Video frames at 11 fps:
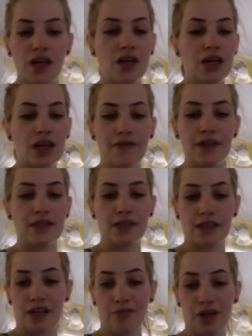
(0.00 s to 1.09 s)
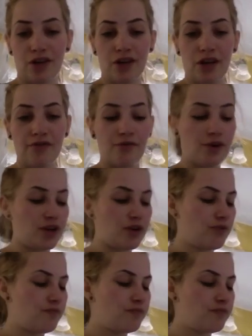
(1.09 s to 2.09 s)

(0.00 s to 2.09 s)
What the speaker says: if this isn't going to be good enough for you,